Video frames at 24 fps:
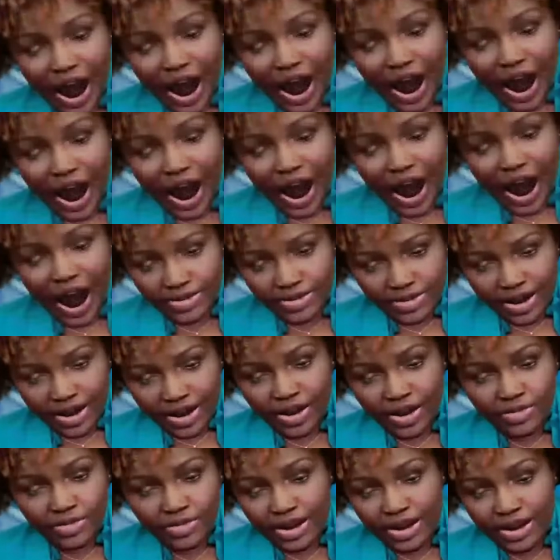like
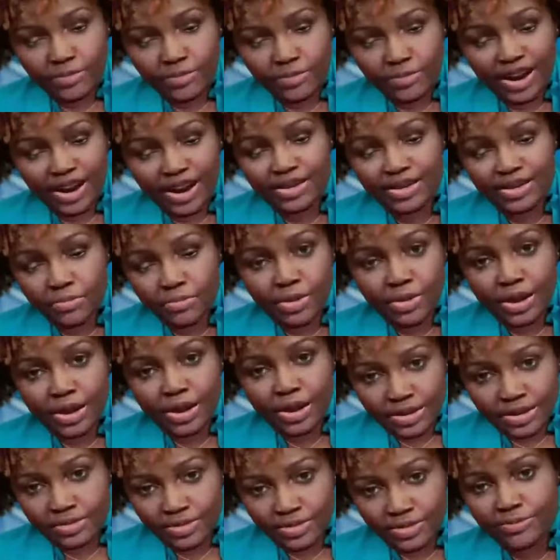slowly putting the
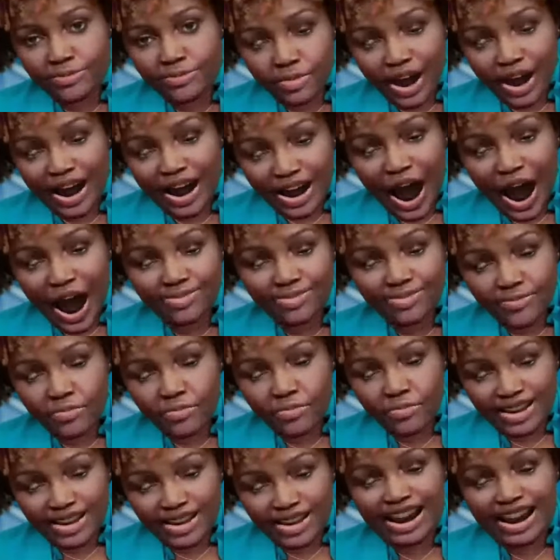pieces of my life
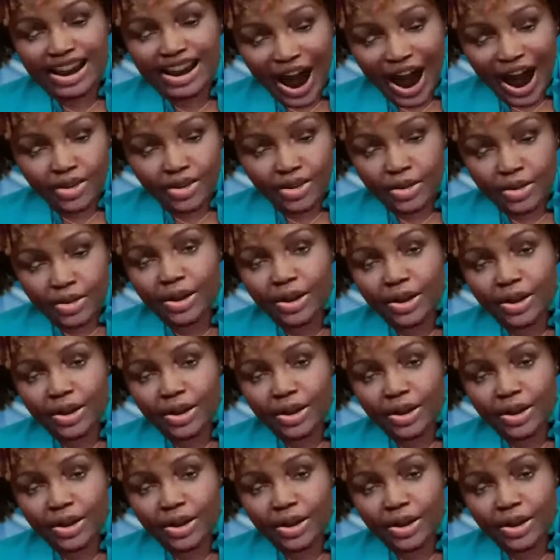back together.